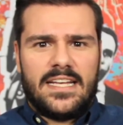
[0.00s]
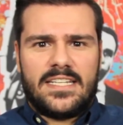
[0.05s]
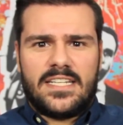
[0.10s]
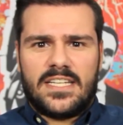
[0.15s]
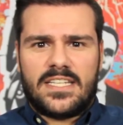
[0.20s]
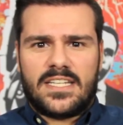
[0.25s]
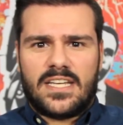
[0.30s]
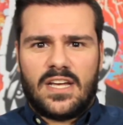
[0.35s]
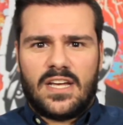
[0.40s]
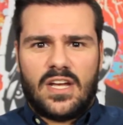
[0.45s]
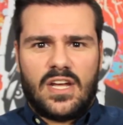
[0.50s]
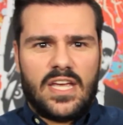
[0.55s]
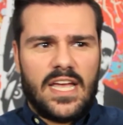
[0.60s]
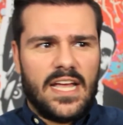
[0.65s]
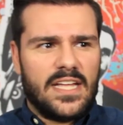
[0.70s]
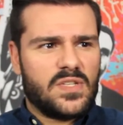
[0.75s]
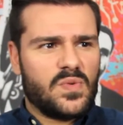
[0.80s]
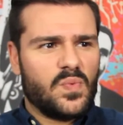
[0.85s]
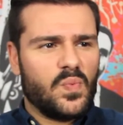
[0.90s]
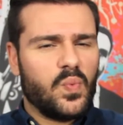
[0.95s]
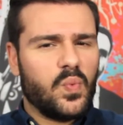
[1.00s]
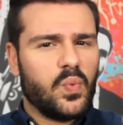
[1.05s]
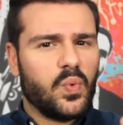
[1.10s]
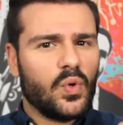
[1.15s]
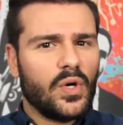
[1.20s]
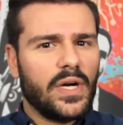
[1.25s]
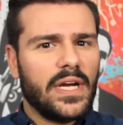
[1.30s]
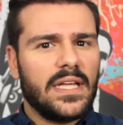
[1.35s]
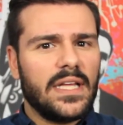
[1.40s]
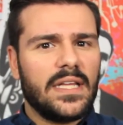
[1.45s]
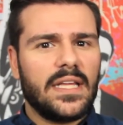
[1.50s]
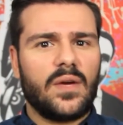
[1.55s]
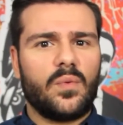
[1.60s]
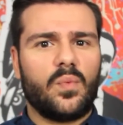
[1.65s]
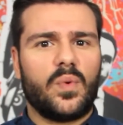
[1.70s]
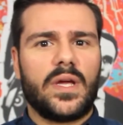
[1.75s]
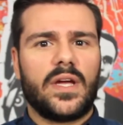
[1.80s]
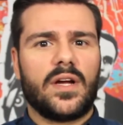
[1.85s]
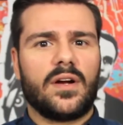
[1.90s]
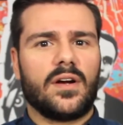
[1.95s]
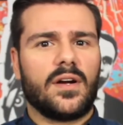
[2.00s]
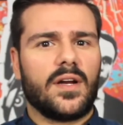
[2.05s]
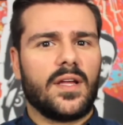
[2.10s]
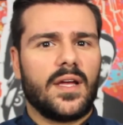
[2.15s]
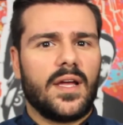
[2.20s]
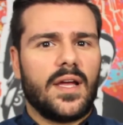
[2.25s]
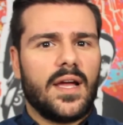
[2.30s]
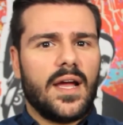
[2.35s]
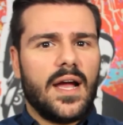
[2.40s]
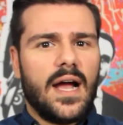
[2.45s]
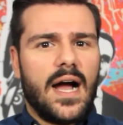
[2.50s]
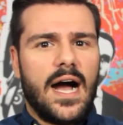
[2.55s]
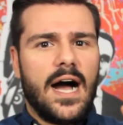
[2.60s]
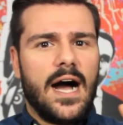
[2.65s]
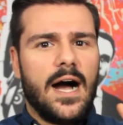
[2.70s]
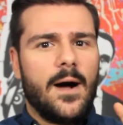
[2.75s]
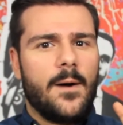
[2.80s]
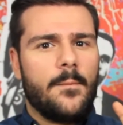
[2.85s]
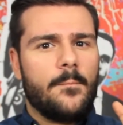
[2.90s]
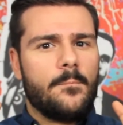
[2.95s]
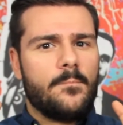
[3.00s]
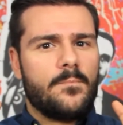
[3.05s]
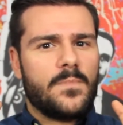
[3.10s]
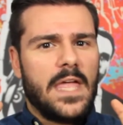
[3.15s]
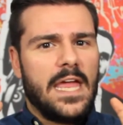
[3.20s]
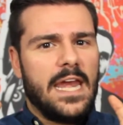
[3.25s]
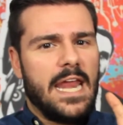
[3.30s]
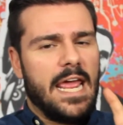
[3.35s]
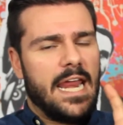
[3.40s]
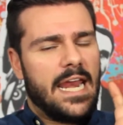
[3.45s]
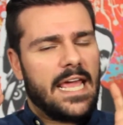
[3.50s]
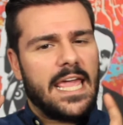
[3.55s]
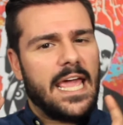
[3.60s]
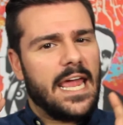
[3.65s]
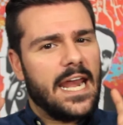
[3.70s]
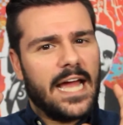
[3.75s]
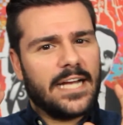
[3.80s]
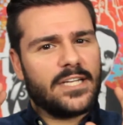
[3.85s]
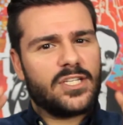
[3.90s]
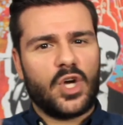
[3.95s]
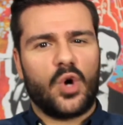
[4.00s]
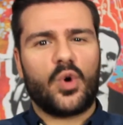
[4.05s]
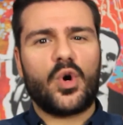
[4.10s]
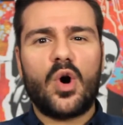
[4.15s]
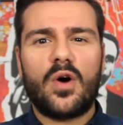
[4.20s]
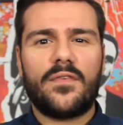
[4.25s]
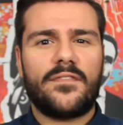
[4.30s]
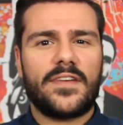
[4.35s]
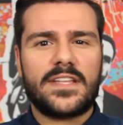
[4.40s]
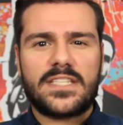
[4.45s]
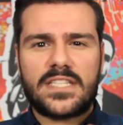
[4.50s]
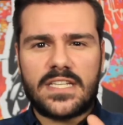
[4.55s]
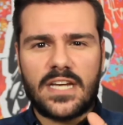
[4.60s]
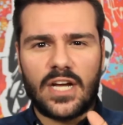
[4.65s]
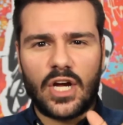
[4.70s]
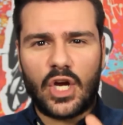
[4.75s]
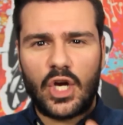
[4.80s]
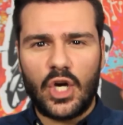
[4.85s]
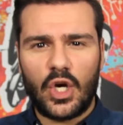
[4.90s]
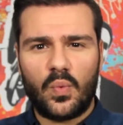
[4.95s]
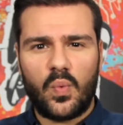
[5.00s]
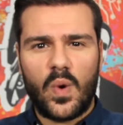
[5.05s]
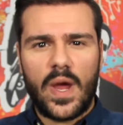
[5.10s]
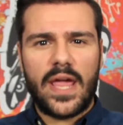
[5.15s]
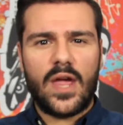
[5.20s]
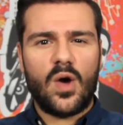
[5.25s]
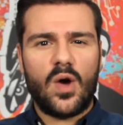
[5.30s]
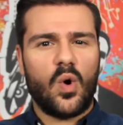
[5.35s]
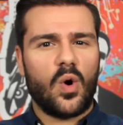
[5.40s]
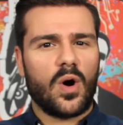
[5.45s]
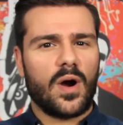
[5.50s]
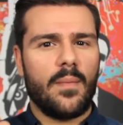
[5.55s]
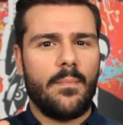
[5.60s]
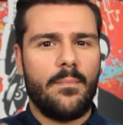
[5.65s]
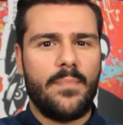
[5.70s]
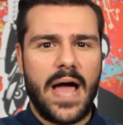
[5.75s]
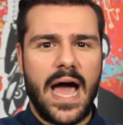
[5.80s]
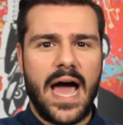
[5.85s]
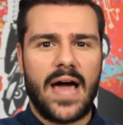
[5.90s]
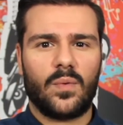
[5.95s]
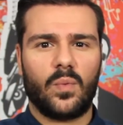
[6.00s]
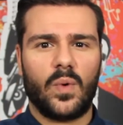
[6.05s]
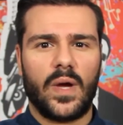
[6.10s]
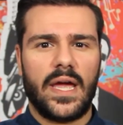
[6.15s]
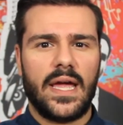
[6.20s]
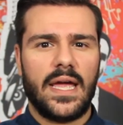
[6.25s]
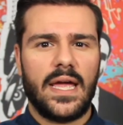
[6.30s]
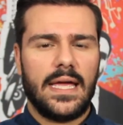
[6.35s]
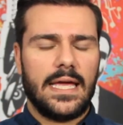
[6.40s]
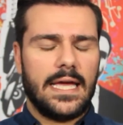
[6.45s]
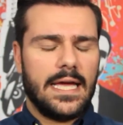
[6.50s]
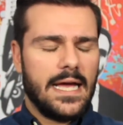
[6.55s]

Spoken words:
just gets really weird. And again, I don't know if it's in a good way or a bad way.